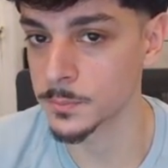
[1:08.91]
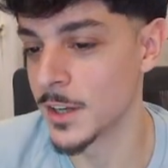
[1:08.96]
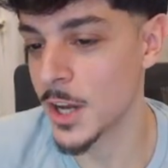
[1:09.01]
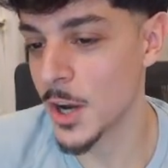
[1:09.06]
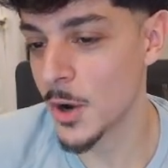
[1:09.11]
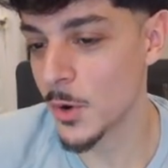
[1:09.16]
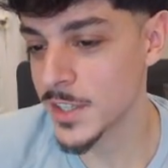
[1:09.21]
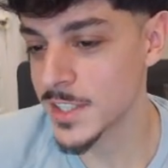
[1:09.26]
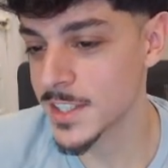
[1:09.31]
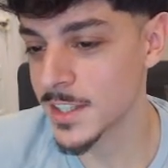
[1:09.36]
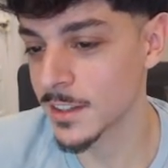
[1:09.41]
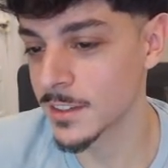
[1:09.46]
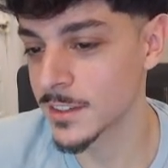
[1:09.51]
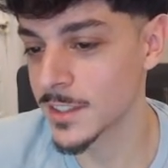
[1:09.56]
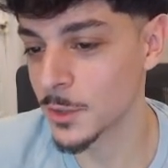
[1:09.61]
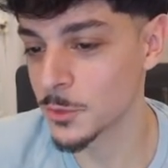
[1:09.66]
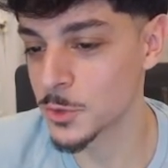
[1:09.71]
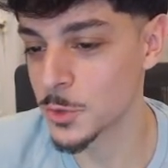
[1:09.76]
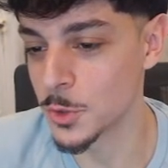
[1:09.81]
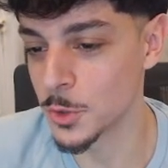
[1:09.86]
Now I scaled
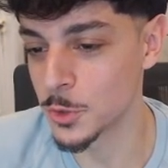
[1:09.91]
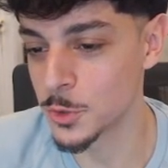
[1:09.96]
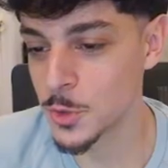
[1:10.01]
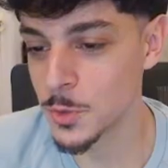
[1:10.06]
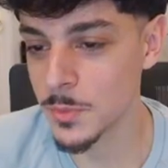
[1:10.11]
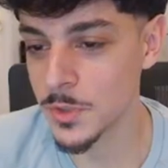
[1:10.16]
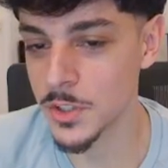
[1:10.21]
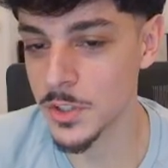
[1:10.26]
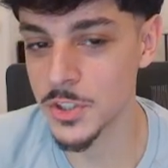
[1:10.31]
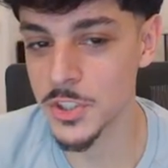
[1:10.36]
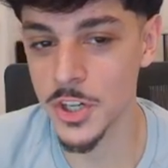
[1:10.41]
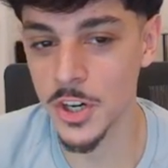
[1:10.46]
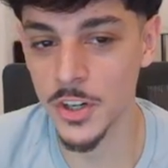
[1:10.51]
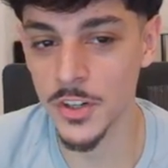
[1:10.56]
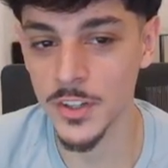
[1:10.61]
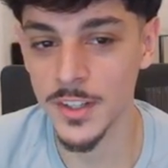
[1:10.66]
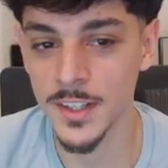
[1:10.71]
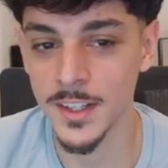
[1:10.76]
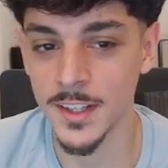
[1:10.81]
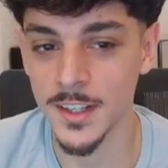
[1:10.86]
down to the 2-minute
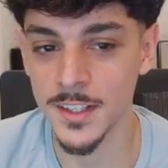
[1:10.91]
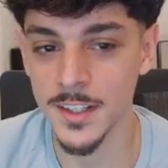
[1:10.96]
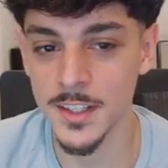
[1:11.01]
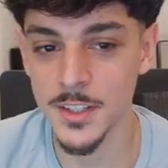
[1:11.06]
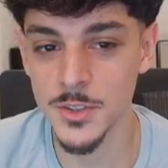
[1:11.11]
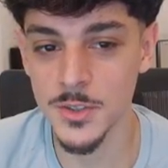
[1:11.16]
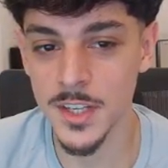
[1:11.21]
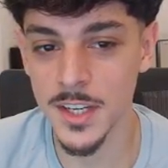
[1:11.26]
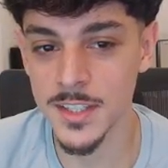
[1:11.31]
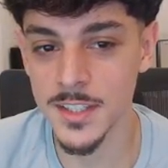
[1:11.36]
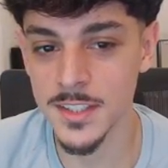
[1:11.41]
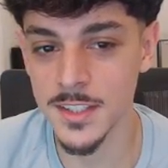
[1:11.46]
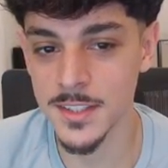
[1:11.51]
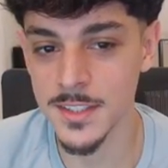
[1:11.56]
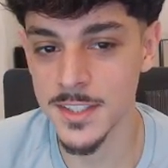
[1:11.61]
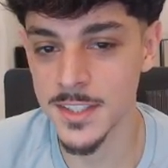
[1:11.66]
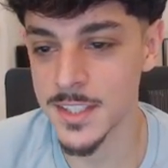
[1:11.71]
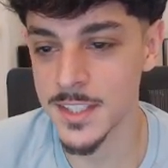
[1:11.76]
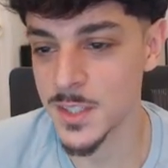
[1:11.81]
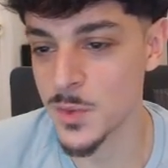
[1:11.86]
chart, and as you guys can
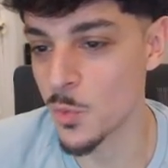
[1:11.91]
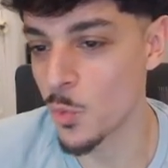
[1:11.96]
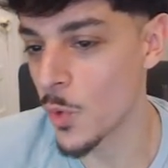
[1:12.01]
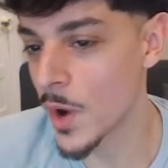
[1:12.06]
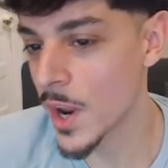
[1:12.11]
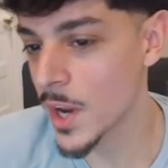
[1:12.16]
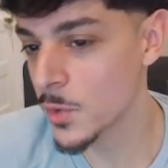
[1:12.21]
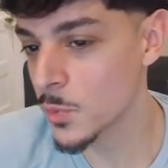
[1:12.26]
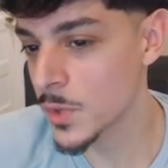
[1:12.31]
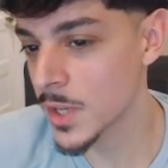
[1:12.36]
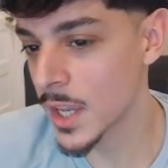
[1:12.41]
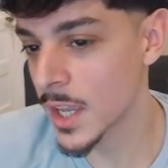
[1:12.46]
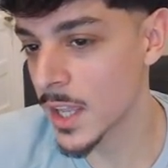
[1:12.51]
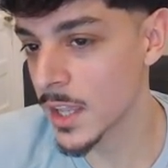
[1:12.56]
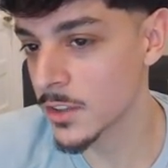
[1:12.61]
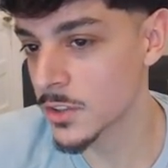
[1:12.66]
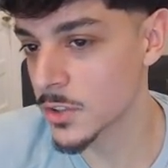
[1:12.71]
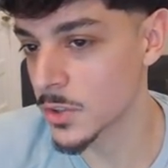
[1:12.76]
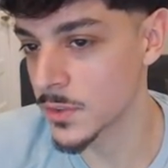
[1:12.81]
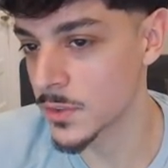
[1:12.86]
see, when we
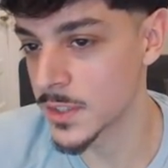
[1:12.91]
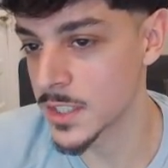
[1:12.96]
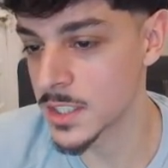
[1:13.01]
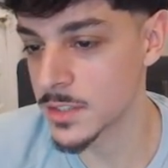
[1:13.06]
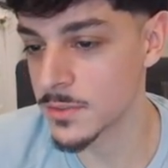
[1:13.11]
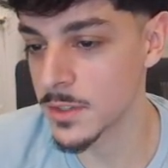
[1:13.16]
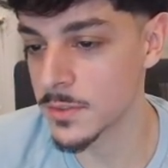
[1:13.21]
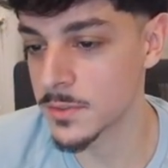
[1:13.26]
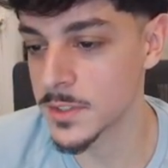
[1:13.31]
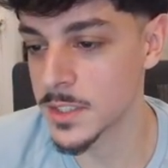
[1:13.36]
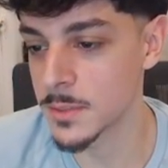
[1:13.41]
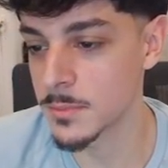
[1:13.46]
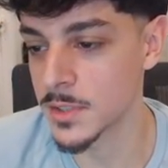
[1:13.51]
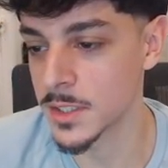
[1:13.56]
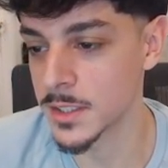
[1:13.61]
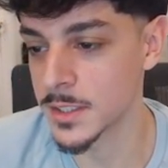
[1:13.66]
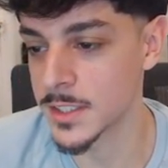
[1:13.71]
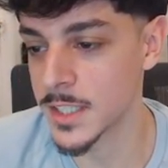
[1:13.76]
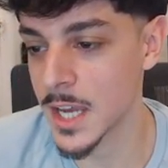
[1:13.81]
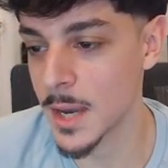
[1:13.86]
entered this
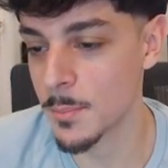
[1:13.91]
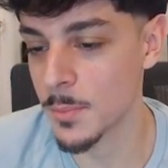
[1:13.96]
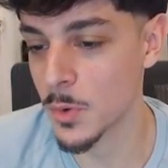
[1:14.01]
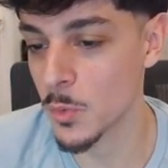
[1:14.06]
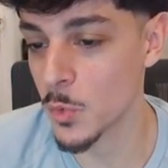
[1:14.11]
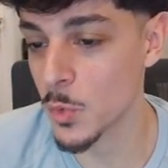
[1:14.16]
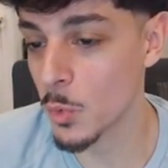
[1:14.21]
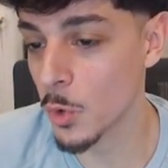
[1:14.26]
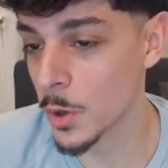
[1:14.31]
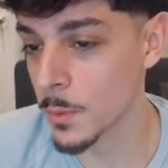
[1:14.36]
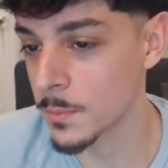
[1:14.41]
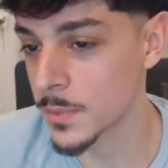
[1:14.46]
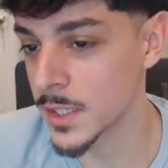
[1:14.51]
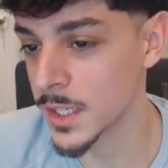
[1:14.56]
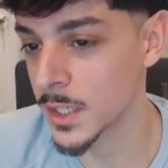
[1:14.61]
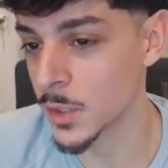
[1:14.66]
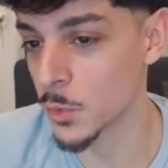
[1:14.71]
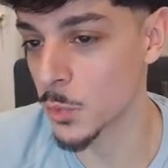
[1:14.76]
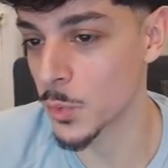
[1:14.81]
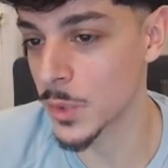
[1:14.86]
15-minute gap, we were
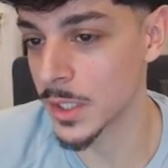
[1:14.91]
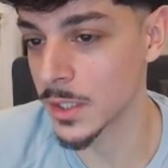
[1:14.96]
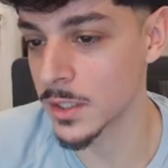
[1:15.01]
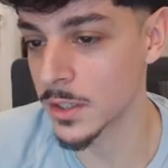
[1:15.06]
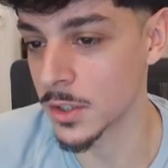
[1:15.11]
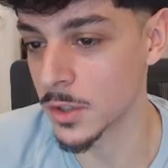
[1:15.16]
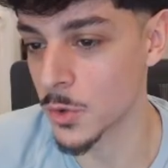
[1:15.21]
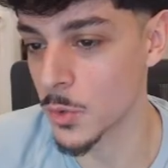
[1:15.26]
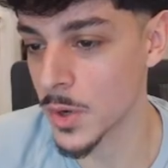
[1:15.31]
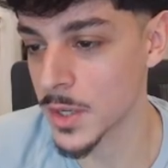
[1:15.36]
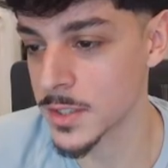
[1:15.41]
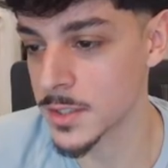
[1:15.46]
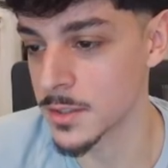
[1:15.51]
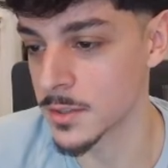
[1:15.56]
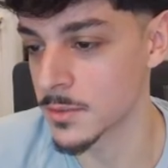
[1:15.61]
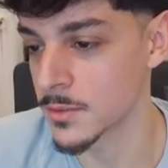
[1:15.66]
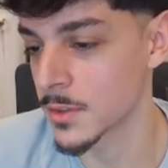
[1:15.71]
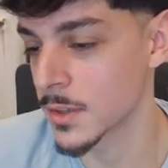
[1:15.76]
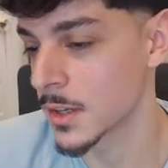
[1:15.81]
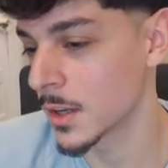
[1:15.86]
being really aggressive.